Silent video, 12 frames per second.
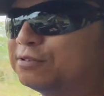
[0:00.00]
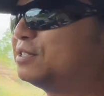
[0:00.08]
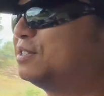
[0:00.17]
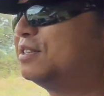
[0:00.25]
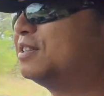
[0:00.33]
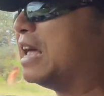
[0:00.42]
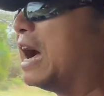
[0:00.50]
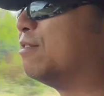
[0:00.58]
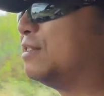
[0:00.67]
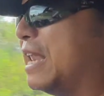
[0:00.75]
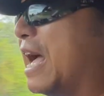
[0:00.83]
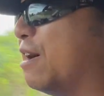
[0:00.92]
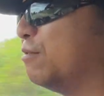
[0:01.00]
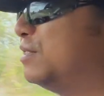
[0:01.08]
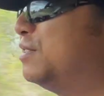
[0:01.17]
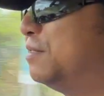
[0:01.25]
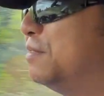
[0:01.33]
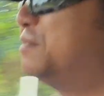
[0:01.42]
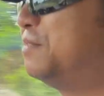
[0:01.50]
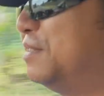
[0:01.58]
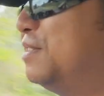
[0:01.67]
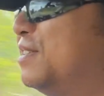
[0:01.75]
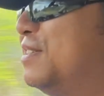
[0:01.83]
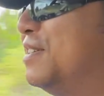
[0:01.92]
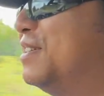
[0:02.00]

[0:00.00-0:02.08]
near group out of loud. people, and then other